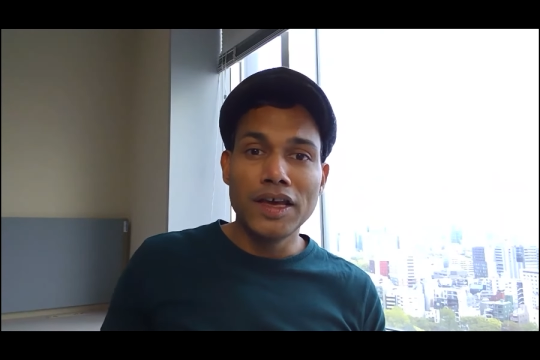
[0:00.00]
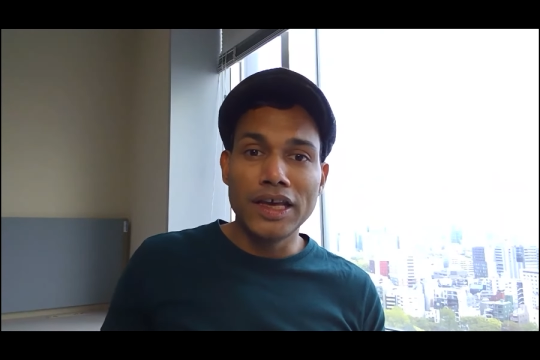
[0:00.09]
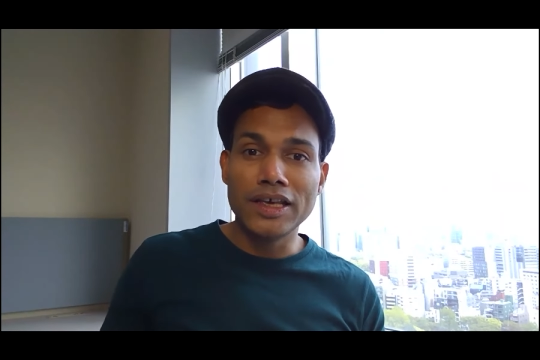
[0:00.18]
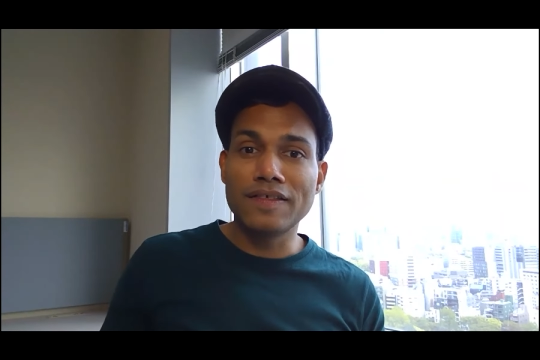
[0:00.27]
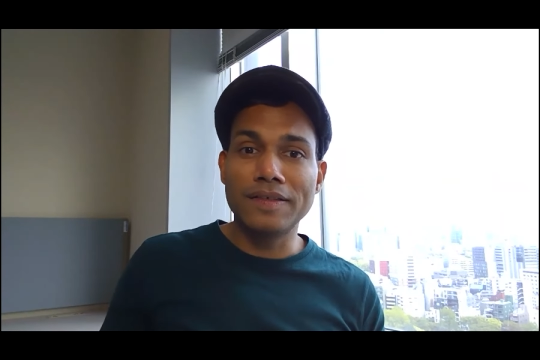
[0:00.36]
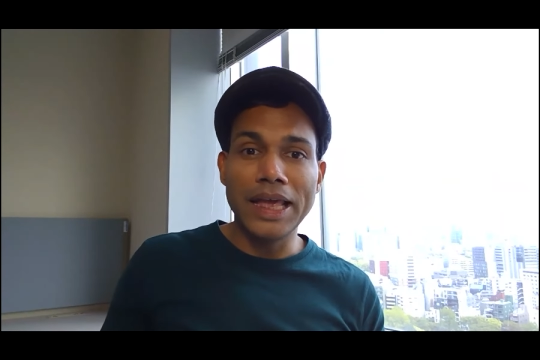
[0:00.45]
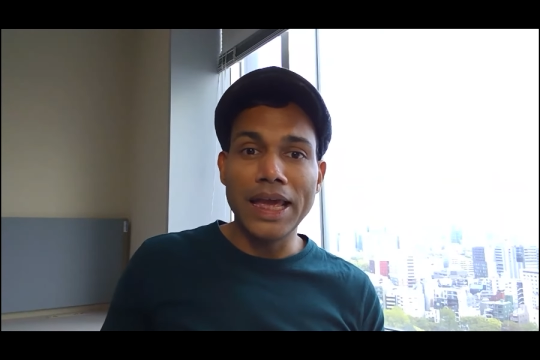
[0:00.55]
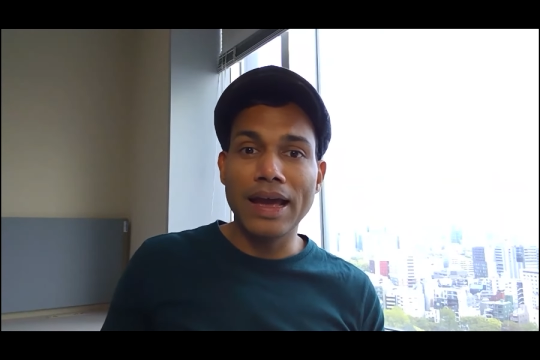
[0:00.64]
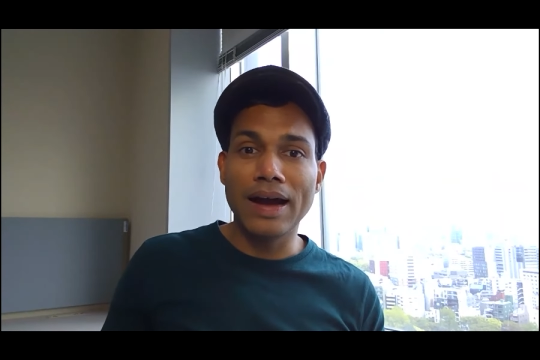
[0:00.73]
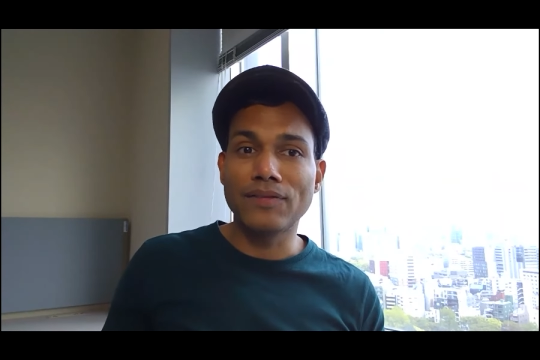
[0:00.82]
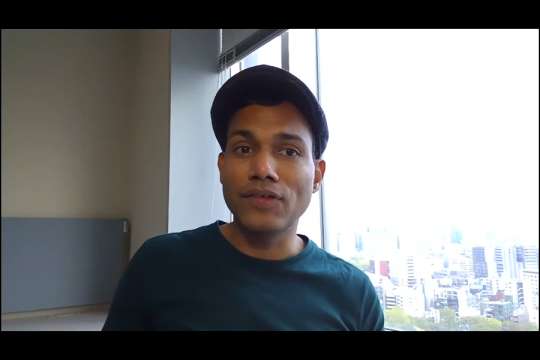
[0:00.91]
is they
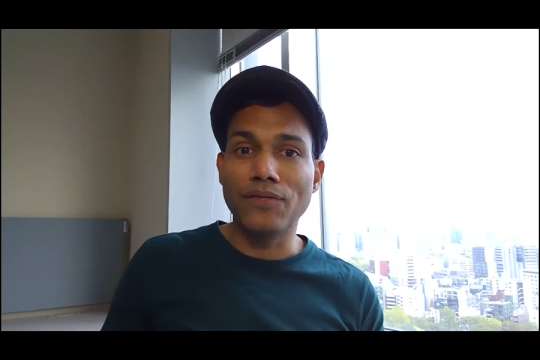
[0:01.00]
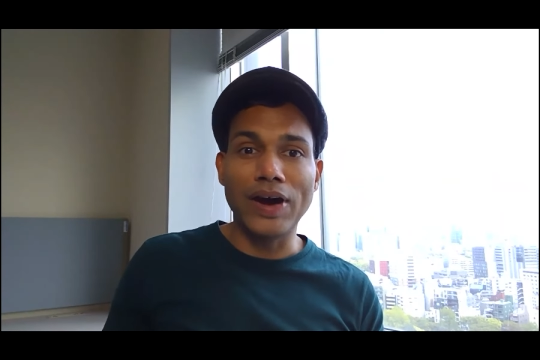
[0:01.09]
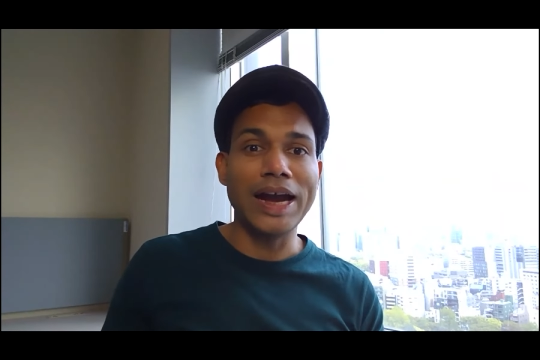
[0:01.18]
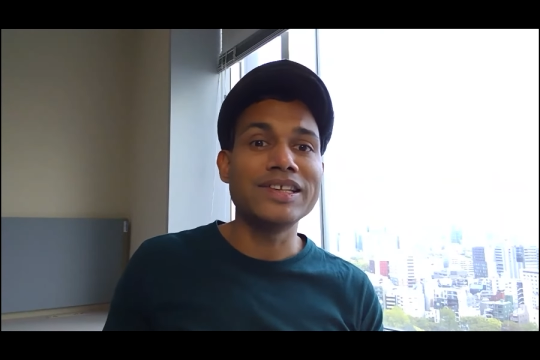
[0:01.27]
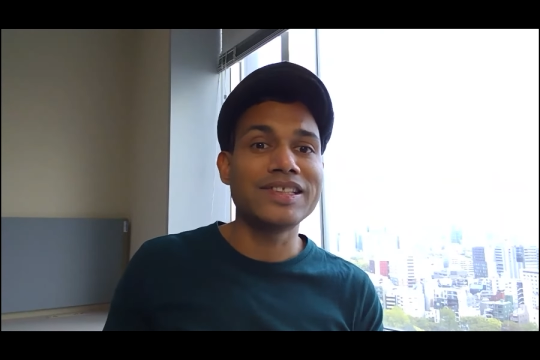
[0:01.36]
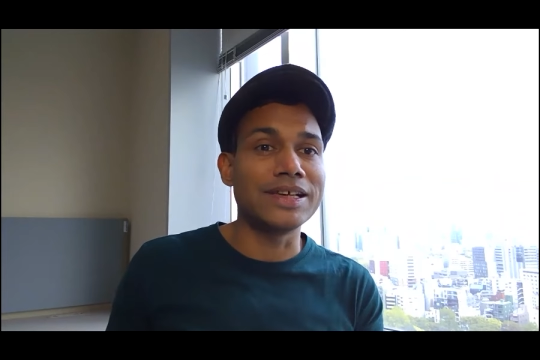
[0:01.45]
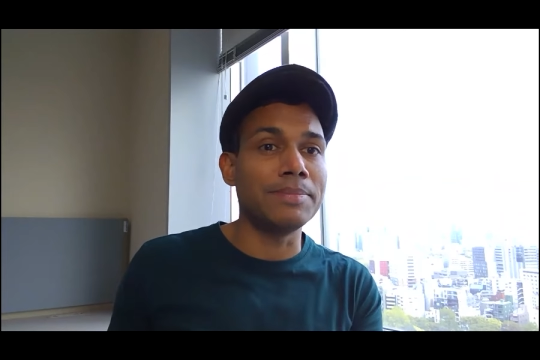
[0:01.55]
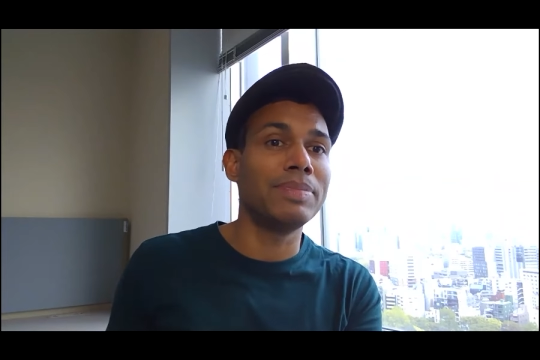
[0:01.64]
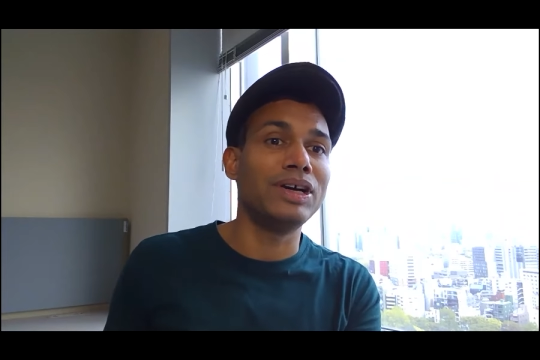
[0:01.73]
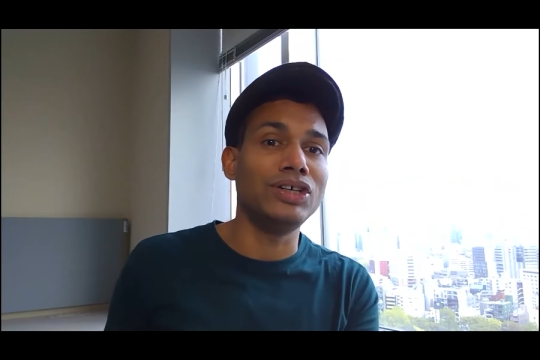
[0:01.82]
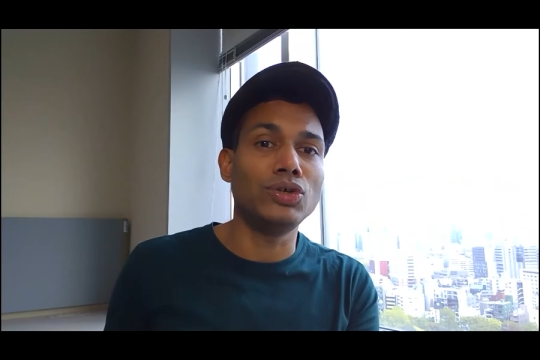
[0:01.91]
have to find
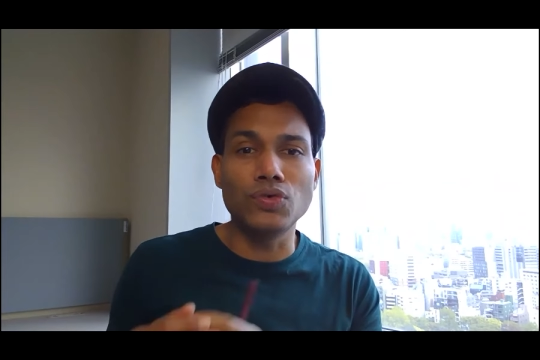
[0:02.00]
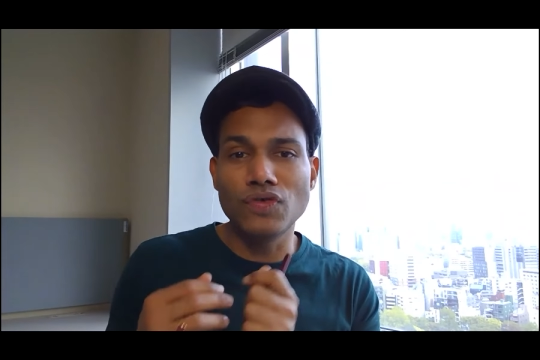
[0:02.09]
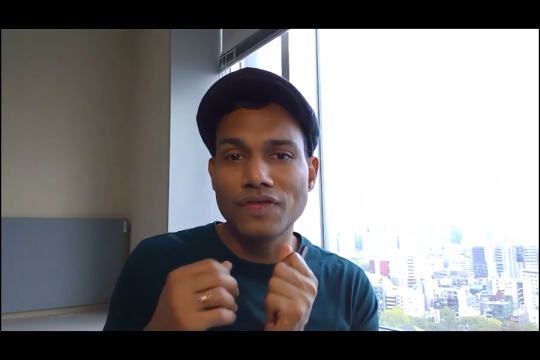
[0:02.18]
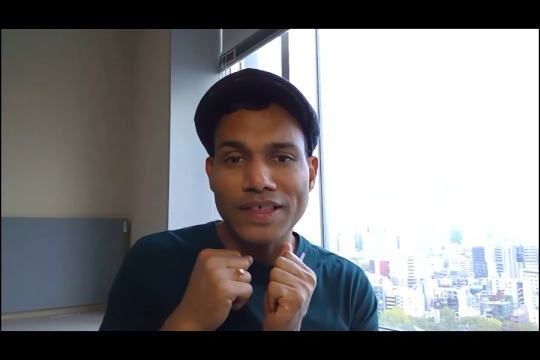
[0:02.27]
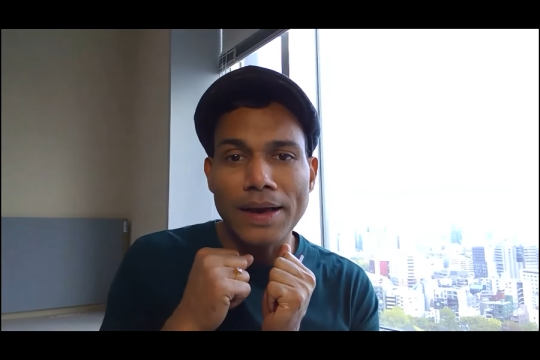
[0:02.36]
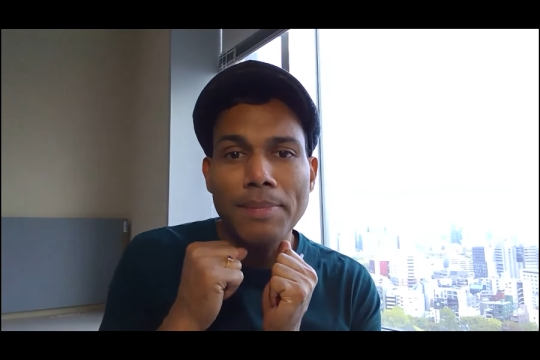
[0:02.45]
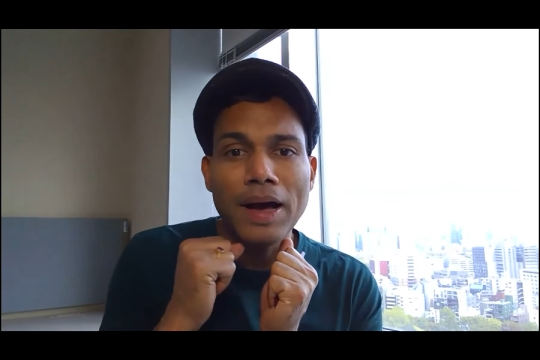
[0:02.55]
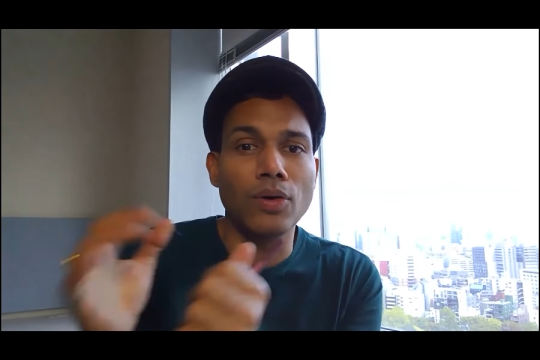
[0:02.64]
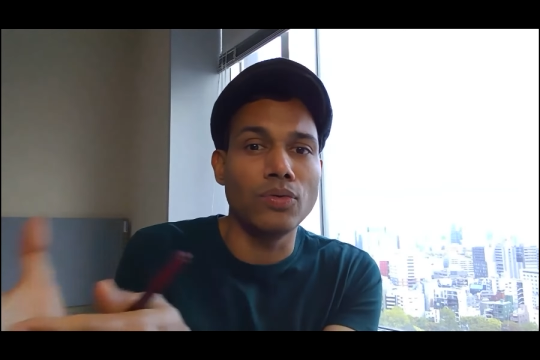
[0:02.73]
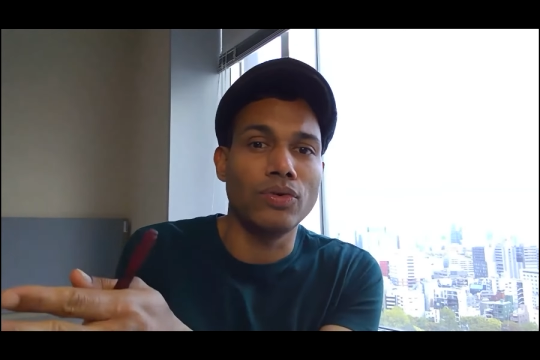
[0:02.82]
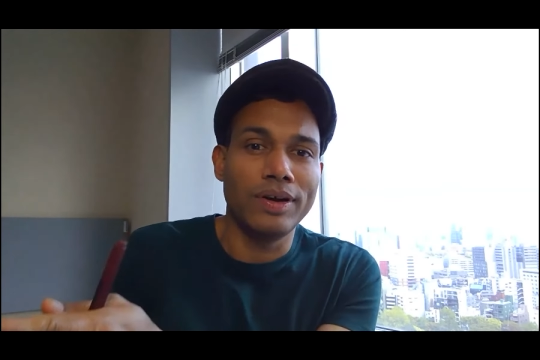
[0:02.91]
somebody to
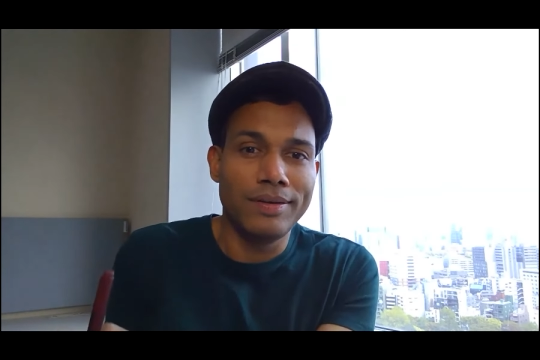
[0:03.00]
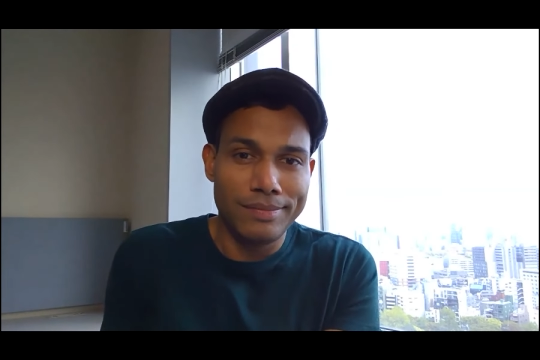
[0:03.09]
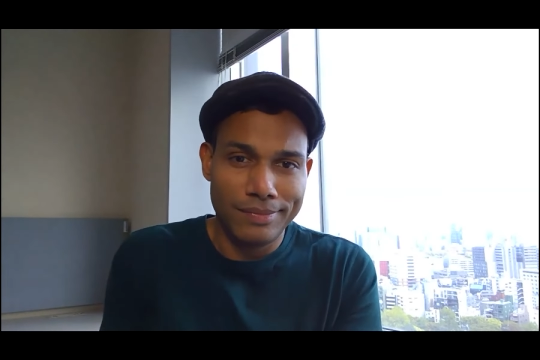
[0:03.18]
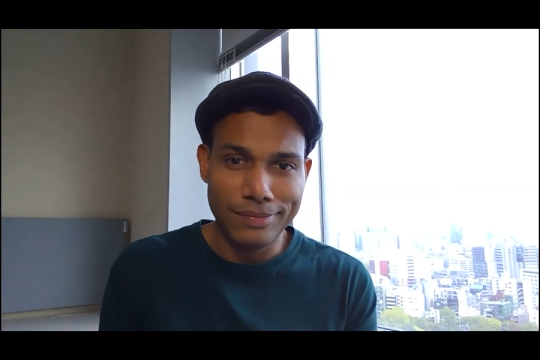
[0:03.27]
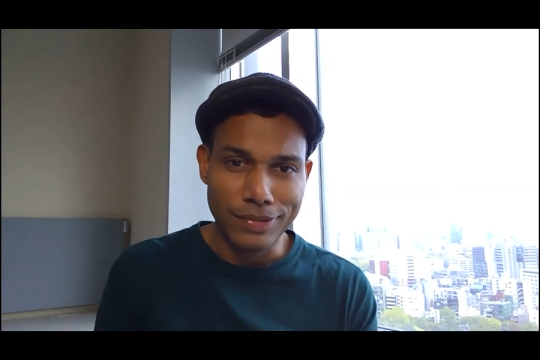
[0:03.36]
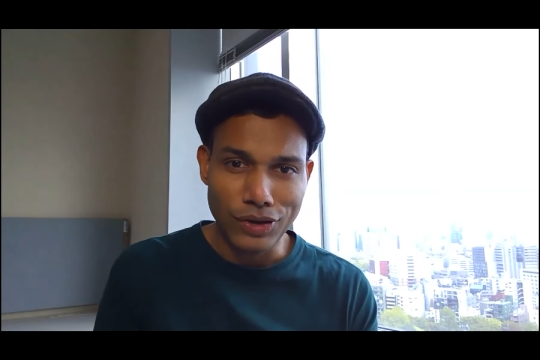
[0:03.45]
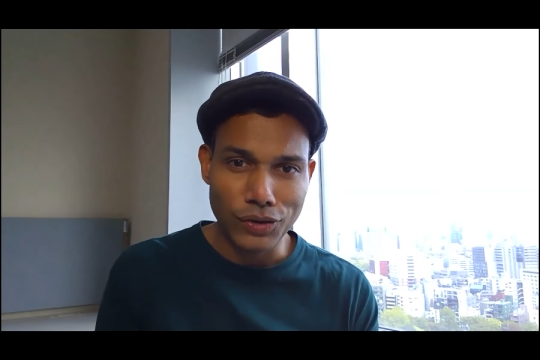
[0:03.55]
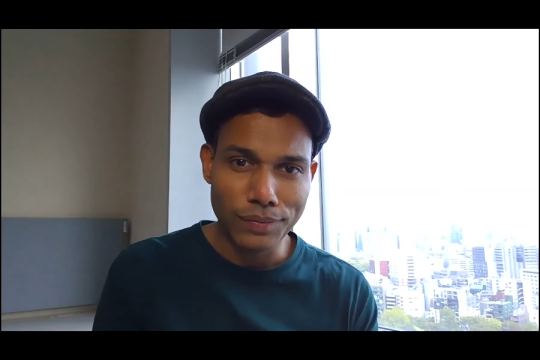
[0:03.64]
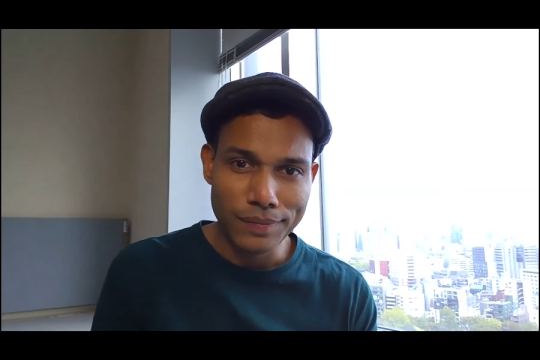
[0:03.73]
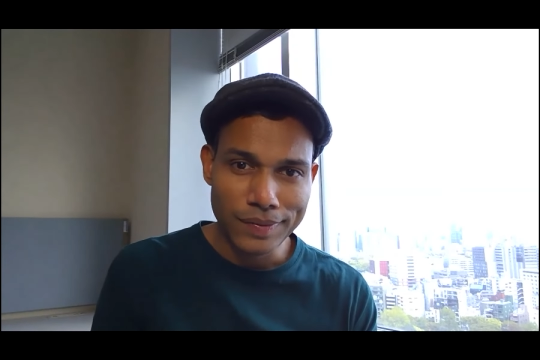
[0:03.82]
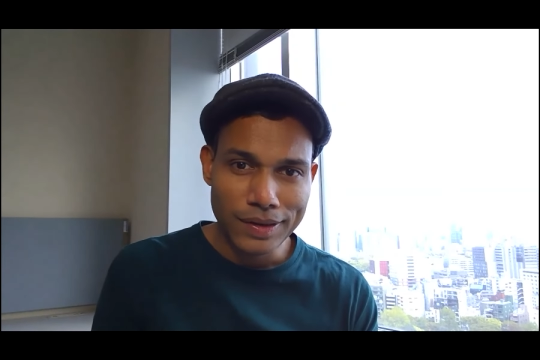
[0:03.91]
somehow, you know,